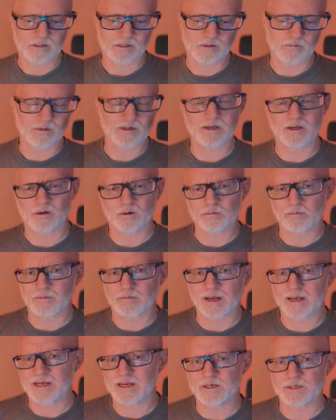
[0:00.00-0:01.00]
And when you get up
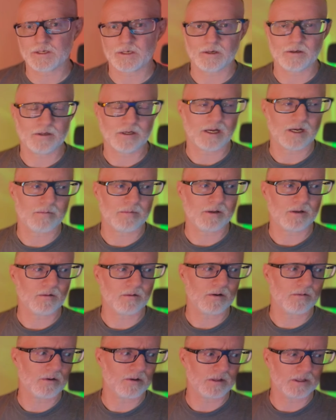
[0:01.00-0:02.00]
my age, you know, you got to be
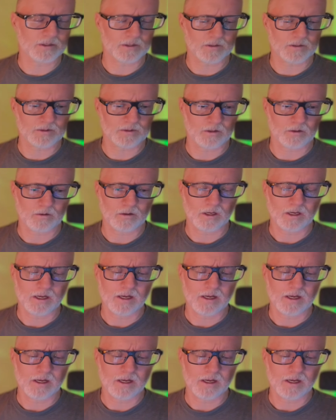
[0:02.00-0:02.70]
aware of all that stuff. So,